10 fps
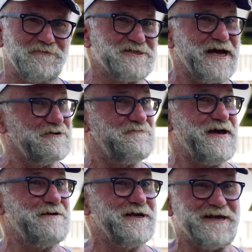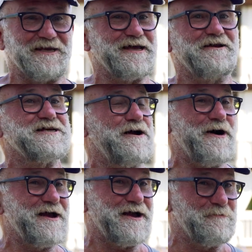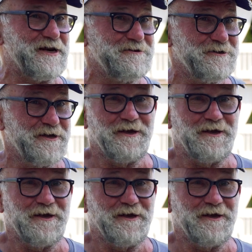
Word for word: The Zettler family and the Kelleys Island Wine Company